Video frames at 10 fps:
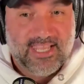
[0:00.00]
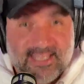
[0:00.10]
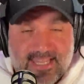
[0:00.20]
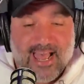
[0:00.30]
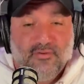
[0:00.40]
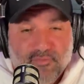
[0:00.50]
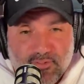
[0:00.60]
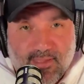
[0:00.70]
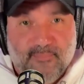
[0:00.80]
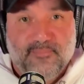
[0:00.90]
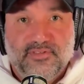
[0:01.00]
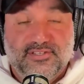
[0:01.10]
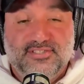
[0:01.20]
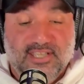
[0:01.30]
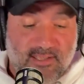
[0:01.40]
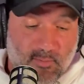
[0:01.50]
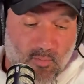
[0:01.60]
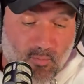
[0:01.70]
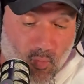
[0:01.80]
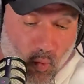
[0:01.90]
down for them to see
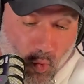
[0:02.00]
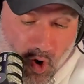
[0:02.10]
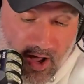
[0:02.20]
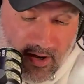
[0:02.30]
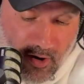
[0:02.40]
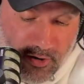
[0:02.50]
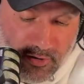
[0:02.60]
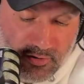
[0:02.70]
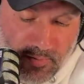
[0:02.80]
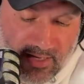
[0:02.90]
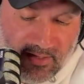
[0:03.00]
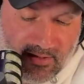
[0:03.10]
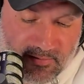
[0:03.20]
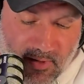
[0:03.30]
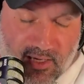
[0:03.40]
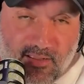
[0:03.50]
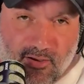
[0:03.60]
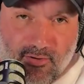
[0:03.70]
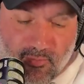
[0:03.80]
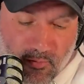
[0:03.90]
what are you spending this money
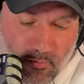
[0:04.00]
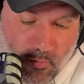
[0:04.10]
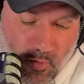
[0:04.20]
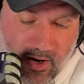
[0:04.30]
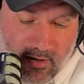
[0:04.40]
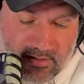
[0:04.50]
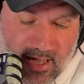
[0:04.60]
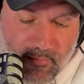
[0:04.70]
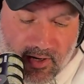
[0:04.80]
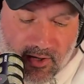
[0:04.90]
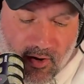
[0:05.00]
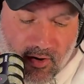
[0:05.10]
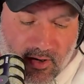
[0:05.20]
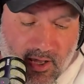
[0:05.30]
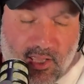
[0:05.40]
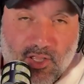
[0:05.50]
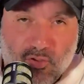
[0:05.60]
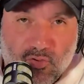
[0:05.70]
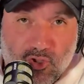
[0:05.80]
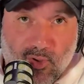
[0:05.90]
on? Where is that money going?
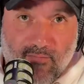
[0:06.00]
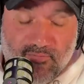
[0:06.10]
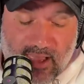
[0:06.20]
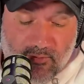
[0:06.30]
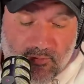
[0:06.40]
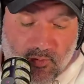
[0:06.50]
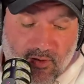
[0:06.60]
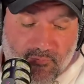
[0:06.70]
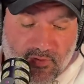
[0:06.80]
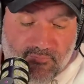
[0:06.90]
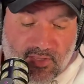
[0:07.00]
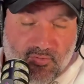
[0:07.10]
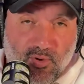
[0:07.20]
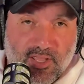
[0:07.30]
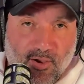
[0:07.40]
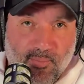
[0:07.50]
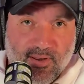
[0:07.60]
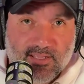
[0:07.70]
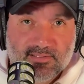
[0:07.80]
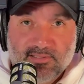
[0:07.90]
You have 10, 12, 15, 20
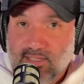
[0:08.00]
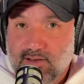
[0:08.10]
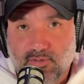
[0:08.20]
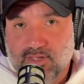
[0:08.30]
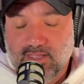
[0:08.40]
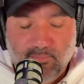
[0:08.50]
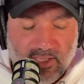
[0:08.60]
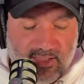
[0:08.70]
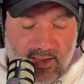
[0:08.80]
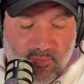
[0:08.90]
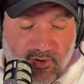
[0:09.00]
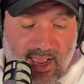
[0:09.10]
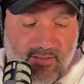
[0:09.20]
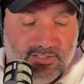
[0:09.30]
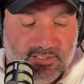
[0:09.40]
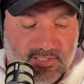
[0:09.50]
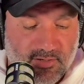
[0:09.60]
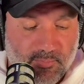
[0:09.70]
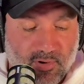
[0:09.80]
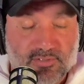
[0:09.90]
openings. He don't tell you about that anymore. Now it's just under
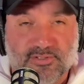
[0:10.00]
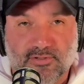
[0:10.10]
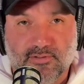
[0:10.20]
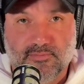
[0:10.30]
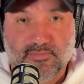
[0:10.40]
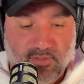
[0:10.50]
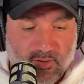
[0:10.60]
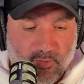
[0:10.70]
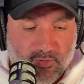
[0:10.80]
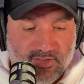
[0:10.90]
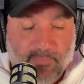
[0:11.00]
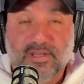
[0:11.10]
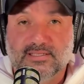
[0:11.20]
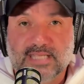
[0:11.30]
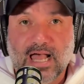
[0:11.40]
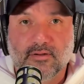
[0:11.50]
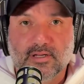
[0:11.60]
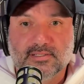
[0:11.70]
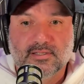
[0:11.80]
personal or deputy salaries.